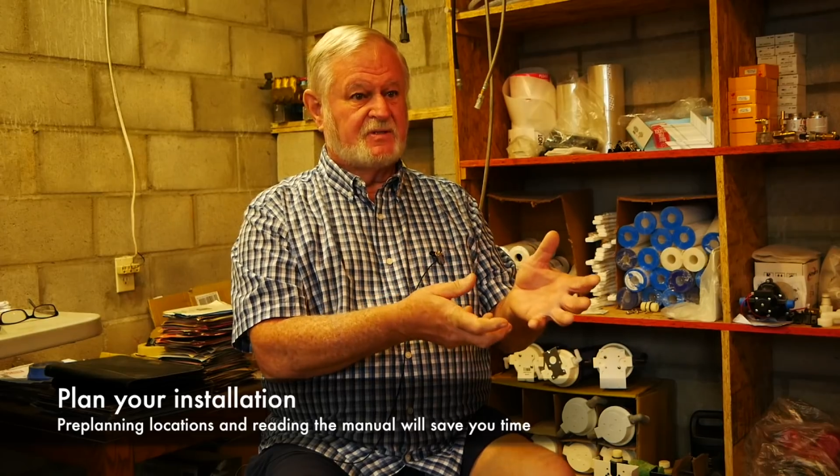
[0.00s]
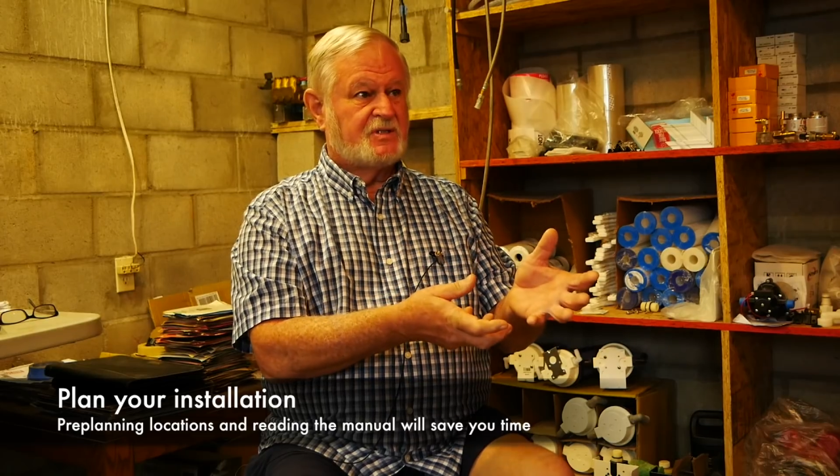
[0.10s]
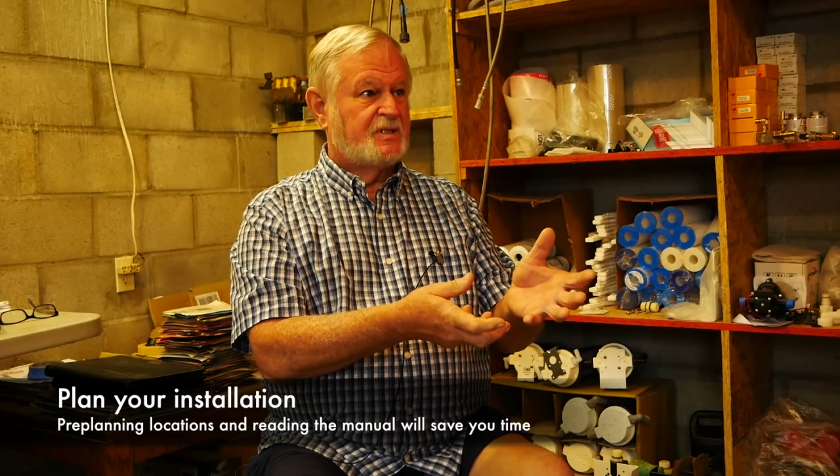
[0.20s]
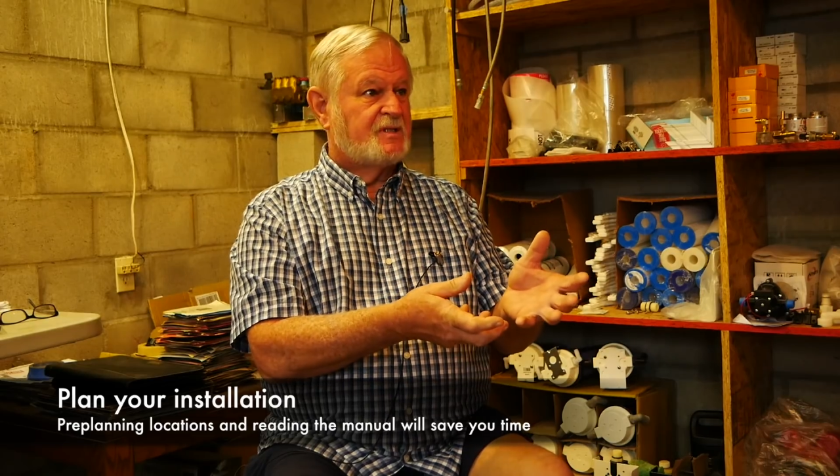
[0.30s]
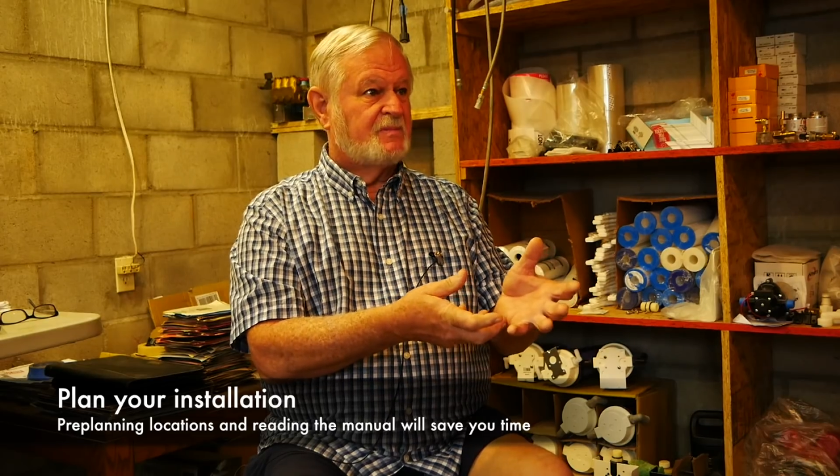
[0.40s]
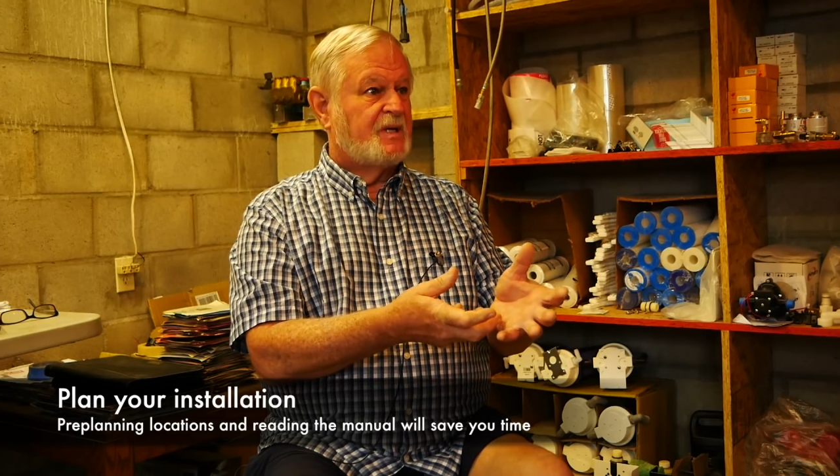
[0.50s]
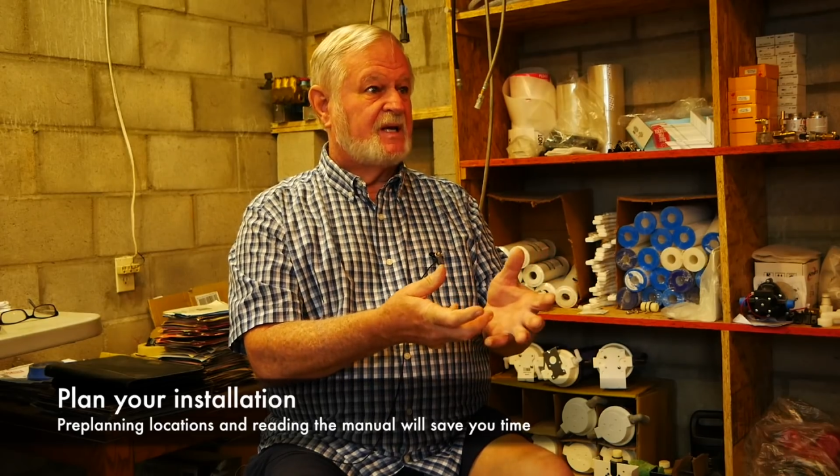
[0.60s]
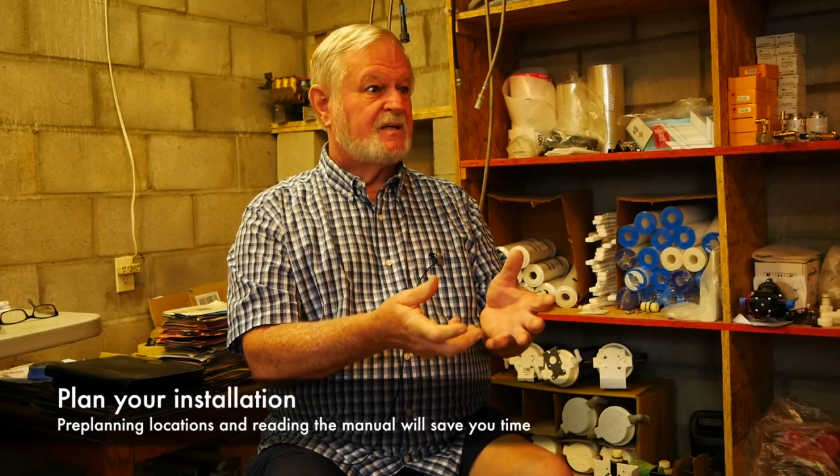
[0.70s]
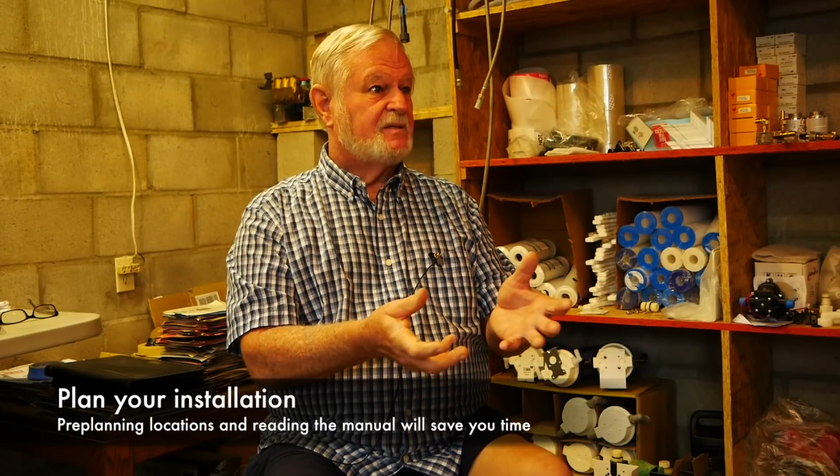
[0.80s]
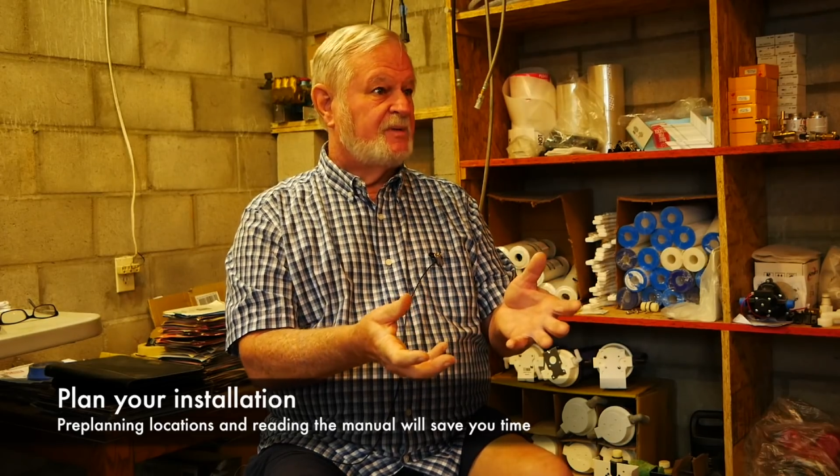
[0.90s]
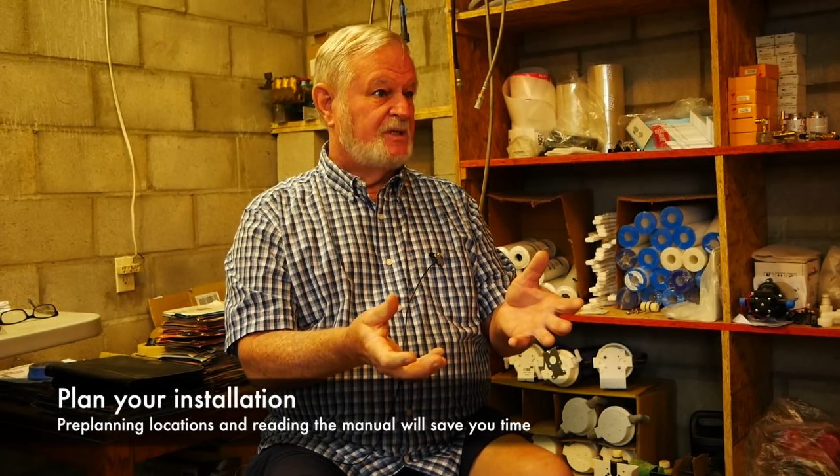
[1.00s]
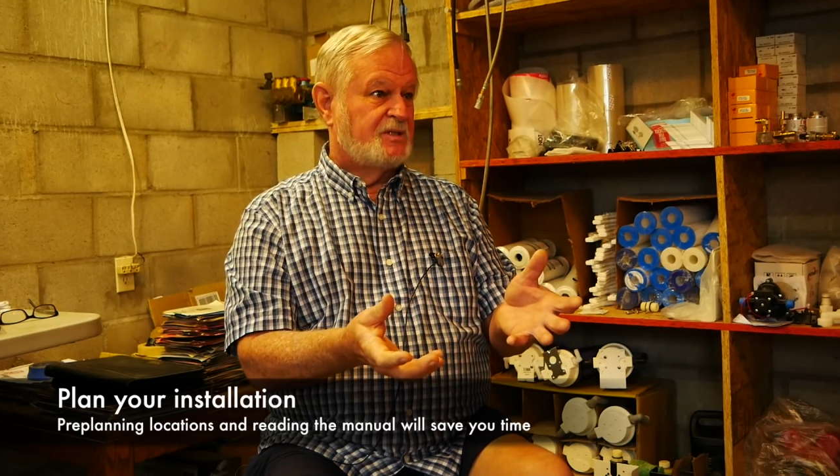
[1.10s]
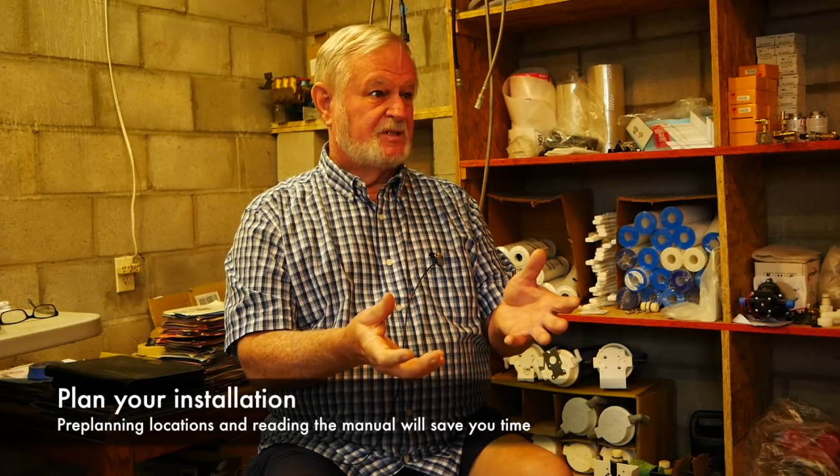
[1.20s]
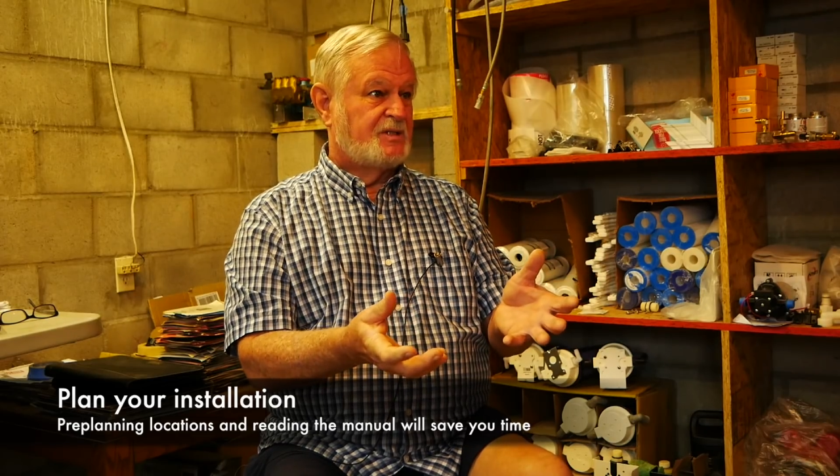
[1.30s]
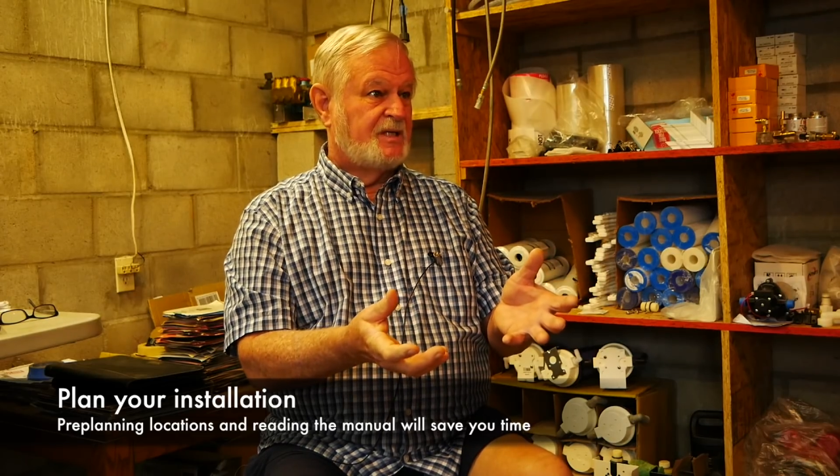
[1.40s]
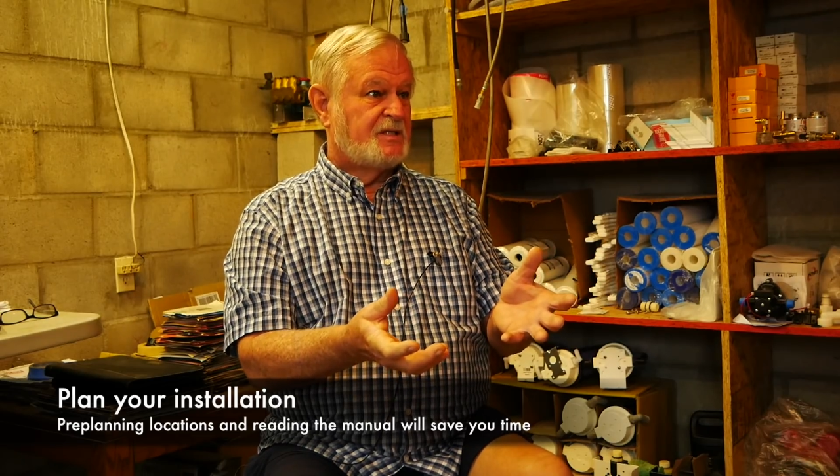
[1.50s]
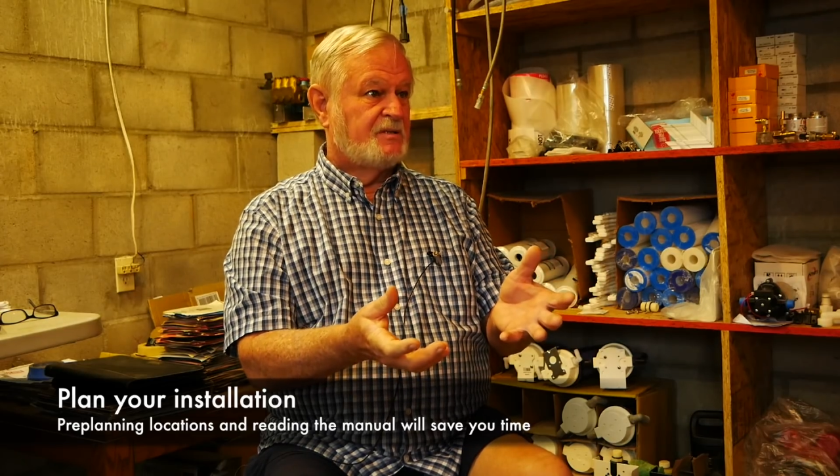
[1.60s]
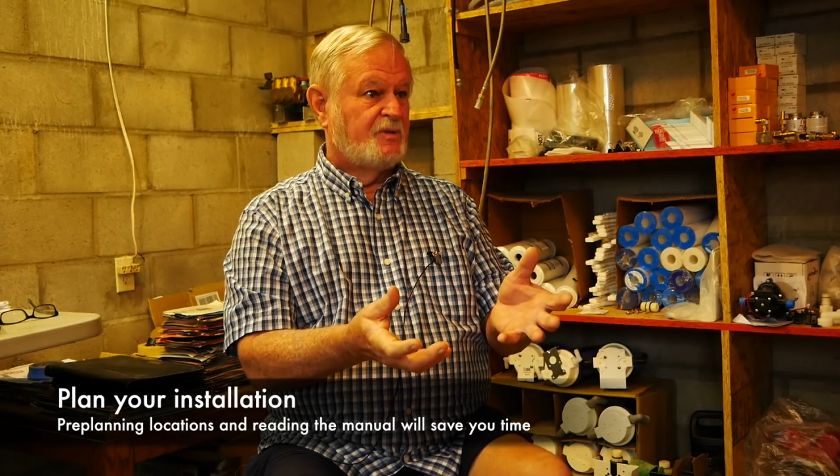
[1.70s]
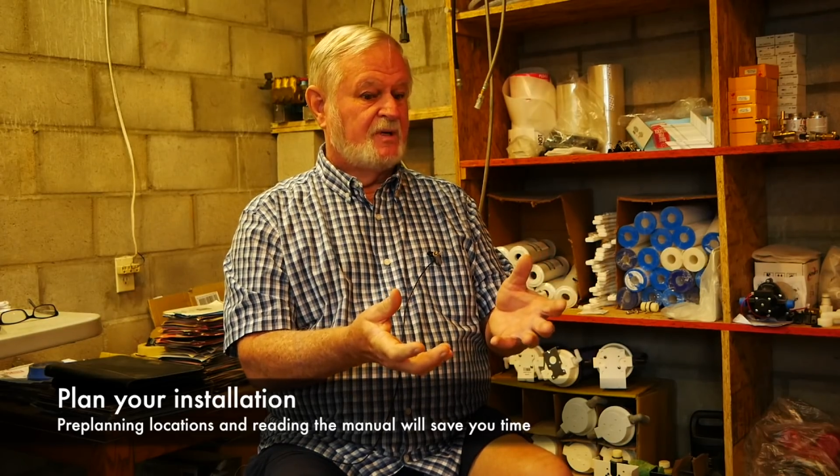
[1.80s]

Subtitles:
system doesn't have to be as accessible,